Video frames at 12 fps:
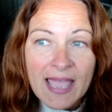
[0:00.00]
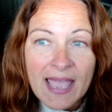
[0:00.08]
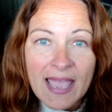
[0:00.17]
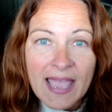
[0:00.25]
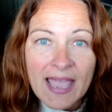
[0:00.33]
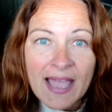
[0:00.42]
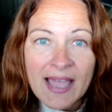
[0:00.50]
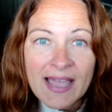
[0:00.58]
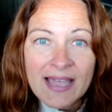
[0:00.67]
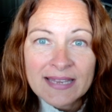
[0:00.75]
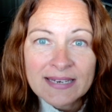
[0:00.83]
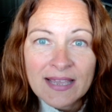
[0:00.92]

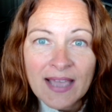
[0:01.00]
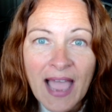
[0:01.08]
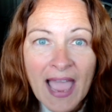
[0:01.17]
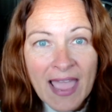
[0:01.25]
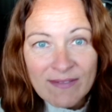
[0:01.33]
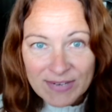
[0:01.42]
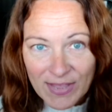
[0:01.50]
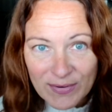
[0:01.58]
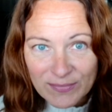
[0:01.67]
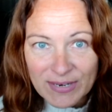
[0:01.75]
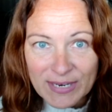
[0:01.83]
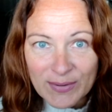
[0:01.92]
And I have
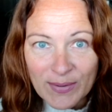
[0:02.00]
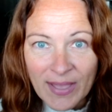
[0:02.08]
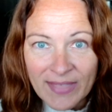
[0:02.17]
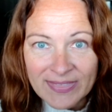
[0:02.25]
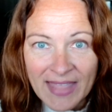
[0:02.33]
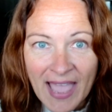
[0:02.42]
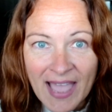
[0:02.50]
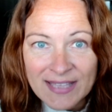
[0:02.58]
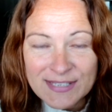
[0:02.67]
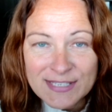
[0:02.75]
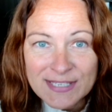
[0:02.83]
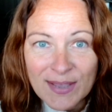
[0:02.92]
another video on
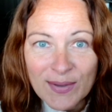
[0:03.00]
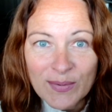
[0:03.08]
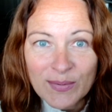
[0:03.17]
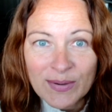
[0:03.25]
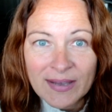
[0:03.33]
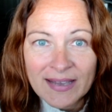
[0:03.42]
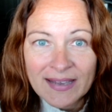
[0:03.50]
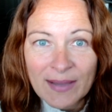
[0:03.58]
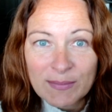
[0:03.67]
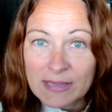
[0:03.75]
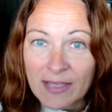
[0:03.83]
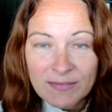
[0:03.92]
that, so
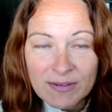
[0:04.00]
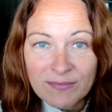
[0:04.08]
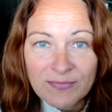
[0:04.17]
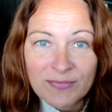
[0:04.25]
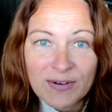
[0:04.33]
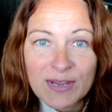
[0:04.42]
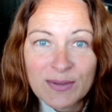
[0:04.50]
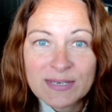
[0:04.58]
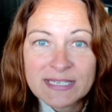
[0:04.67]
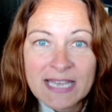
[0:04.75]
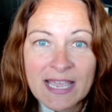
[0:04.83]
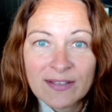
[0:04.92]
I would love it for you
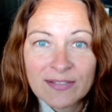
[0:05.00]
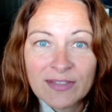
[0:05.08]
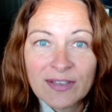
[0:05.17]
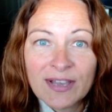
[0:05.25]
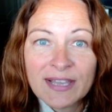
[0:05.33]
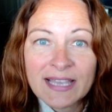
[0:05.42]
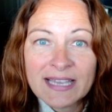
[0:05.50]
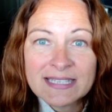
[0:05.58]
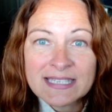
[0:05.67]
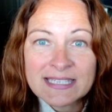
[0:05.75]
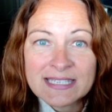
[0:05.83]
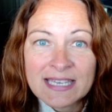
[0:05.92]
to take a look
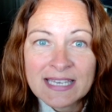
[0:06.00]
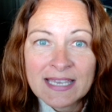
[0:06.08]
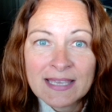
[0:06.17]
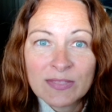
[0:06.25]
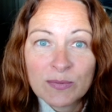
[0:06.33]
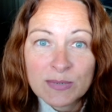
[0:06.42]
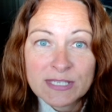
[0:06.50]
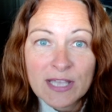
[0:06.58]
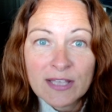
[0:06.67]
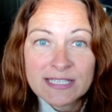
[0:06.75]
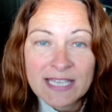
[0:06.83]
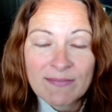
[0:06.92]
and see the
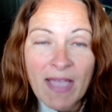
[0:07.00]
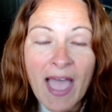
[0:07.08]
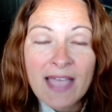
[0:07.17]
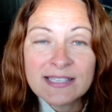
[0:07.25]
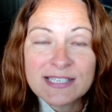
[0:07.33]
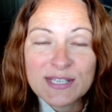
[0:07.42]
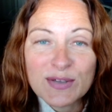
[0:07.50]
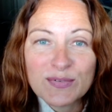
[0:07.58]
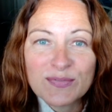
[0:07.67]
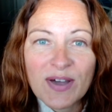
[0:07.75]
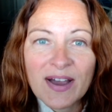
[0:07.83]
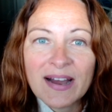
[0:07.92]
results I've had so
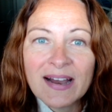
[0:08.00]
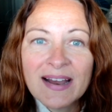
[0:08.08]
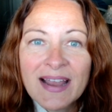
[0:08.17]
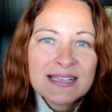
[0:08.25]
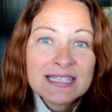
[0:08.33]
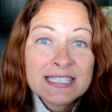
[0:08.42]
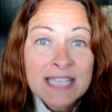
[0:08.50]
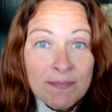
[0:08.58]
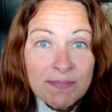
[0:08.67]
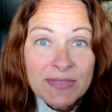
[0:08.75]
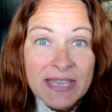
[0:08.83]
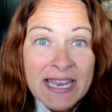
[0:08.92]
far.
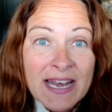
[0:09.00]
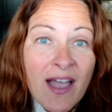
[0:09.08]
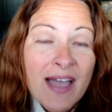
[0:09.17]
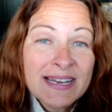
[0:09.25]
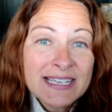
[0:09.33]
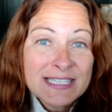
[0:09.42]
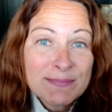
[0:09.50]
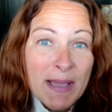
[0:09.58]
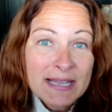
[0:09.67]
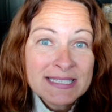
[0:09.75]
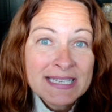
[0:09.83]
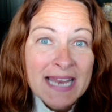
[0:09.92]
Something
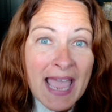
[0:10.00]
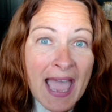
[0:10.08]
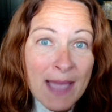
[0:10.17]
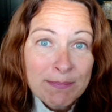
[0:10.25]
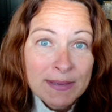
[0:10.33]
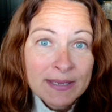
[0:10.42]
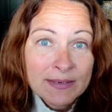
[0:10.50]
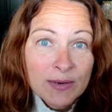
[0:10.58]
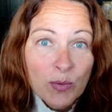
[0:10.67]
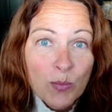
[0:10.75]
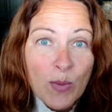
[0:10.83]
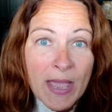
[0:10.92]
unexpected
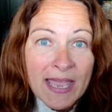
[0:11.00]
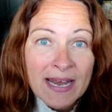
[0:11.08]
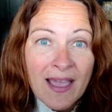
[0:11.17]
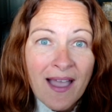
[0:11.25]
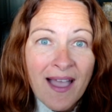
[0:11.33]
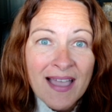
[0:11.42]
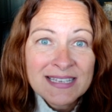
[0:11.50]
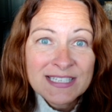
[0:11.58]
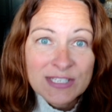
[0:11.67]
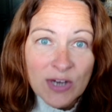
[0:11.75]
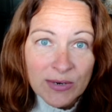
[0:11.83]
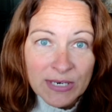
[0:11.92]
happened when I
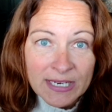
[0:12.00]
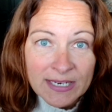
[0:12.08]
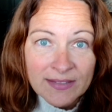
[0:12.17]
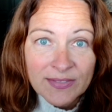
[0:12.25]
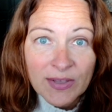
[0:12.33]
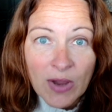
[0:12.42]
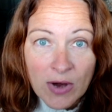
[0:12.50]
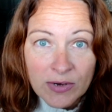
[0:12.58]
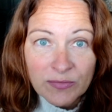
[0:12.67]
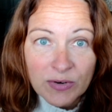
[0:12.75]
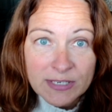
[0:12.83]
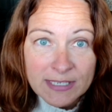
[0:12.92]
started the
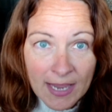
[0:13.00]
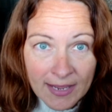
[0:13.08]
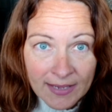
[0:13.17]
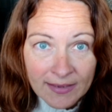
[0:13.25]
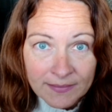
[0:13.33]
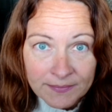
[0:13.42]
carnivore diet.